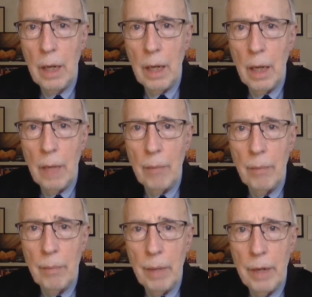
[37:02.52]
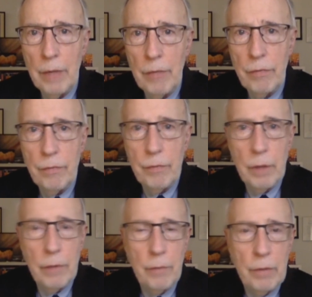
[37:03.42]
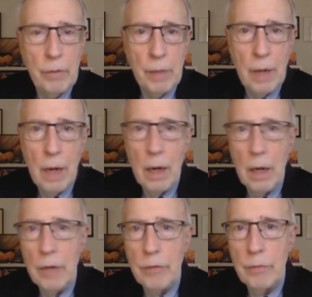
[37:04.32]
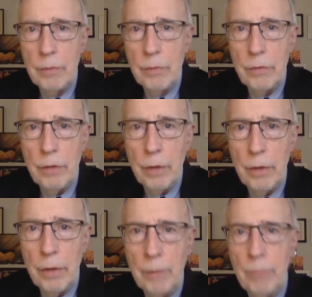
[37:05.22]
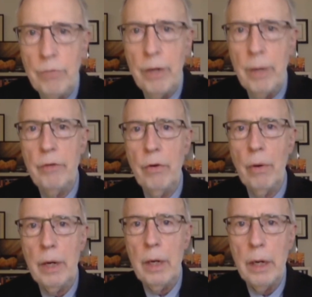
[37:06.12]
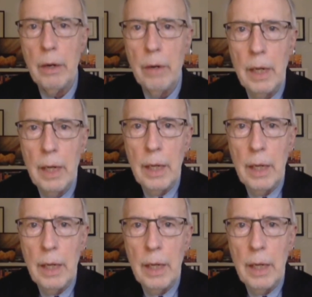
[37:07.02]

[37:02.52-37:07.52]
But if Mitch McConnell is still the Senate Majority Leader,